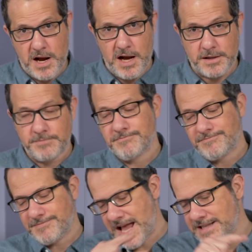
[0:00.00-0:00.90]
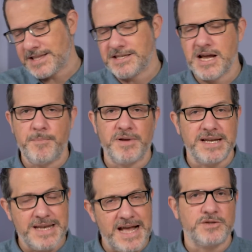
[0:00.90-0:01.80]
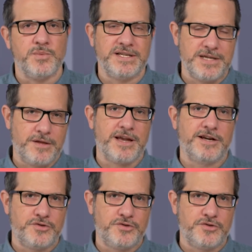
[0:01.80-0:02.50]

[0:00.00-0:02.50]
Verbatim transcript: hoc. That's the topic in next week's Healthcare